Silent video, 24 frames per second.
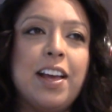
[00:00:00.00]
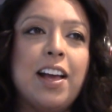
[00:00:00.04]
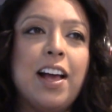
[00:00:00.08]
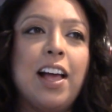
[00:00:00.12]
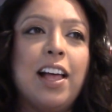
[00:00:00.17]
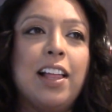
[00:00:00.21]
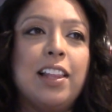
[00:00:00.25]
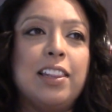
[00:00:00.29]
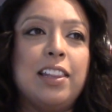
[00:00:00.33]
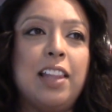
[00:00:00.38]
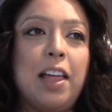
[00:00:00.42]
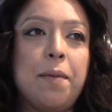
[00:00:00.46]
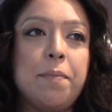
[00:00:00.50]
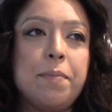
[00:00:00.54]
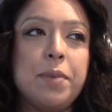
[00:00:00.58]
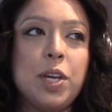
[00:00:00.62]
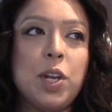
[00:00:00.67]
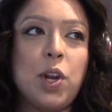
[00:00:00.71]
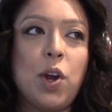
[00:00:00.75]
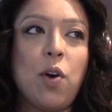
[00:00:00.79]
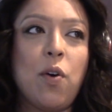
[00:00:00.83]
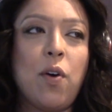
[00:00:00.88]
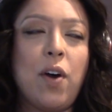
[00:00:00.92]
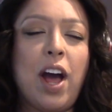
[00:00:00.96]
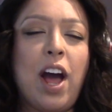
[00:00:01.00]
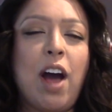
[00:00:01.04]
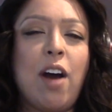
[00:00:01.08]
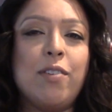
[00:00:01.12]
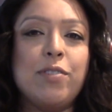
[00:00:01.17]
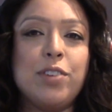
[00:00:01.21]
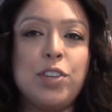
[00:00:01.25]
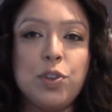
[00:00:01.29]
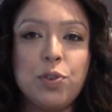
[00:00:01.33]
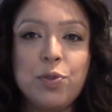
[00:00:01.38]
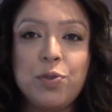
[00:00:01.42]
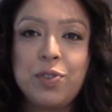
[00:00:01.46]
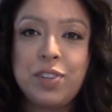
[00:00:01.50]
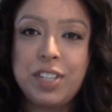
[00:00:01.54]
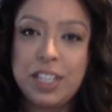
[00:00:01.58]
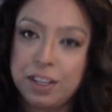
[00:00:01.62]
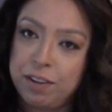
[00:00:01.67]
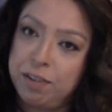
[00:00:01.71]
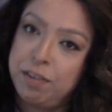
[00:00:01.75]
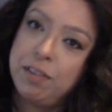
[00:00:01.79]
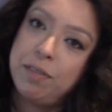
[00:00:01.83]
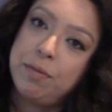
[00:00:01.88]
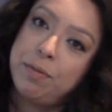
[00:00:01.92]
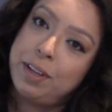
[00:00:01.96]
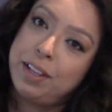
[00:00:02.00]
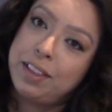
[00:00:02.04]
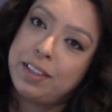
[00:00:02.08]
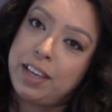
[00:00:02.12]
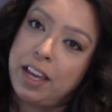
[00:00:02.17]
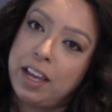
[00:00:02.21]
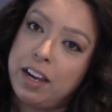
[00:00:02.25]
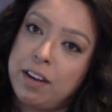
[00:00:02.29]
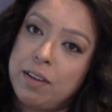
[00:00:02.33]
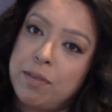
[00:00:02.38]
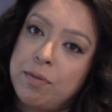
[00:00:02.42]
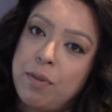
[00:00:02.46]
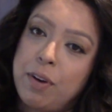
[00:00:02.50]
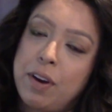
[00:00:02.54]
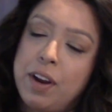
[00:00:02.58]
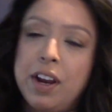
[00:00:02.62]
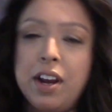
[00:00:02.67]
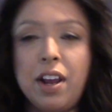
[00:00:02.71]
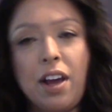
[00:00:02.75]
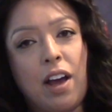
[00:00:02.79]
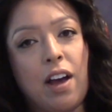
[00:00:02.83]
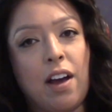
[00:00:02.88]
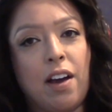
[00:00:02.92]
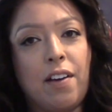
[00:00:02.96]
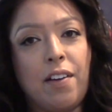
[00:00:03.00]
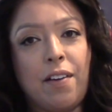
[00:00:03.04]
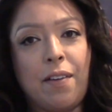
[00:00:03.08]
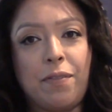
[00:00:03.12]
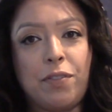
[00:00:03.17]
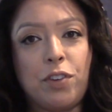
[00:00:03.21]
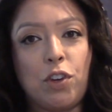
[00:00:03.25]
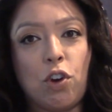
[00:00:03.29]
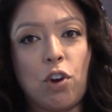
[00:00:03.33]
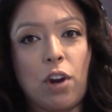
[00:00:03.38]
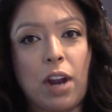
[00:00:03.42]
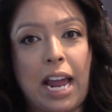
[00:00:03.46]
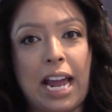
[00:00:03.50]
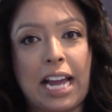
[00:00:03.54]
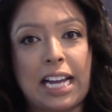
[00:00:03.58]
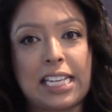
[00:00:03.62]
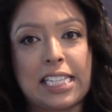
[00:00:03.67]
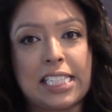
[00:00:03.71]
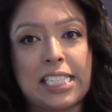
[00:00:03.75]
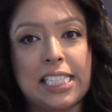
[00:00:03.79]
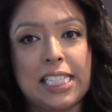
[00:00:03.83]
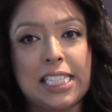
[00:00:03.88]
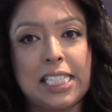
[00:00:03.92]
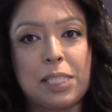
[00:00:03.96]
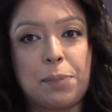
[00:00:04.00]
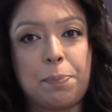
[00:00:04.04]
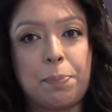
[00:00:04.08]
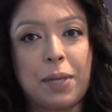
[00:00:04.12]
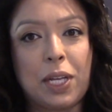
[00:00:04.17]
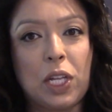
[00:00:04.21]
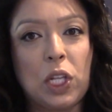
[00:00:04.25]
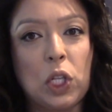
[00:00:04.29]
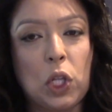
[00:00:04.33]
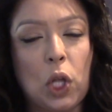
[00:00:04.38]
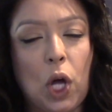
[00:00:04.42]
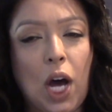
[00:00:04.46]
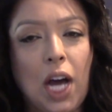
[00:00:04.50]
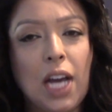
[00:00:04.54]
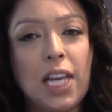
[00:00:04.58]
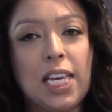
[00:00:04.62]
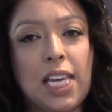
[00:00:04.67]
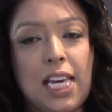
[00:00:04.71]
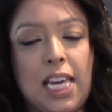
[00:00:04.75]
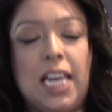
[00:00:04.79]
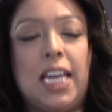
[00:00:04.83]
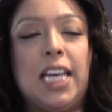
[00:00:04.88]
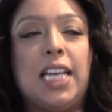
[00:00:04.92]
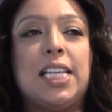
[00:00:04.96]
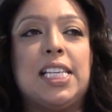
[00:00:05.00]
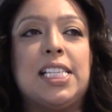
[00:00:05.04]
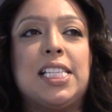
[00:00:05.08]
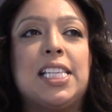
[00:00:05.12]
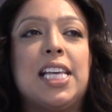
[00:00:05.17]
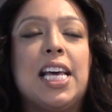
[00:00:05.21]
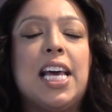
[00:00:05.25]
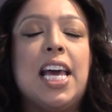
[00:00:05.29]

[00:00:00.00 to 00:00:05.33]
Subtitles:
let me know how you deal with getting rid of your ex's belongings.